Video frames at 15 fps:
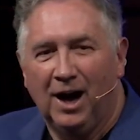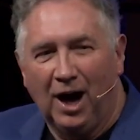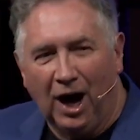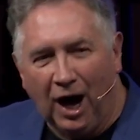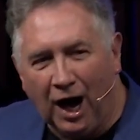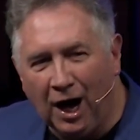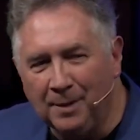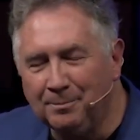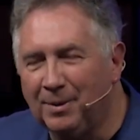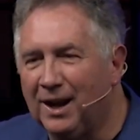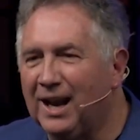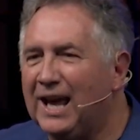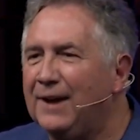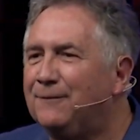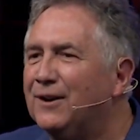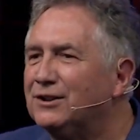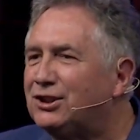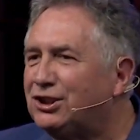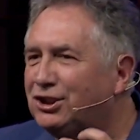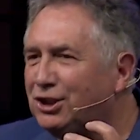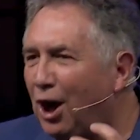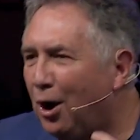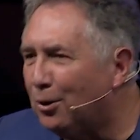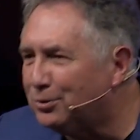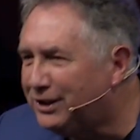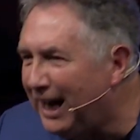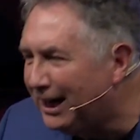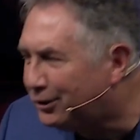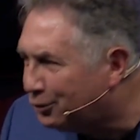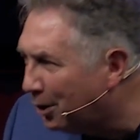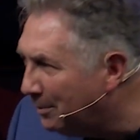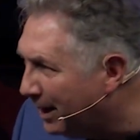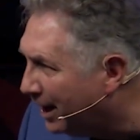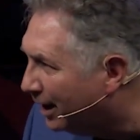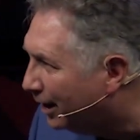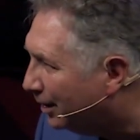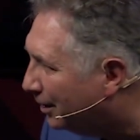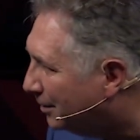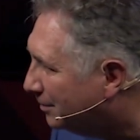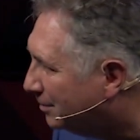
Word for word: unbelief is so detrimental.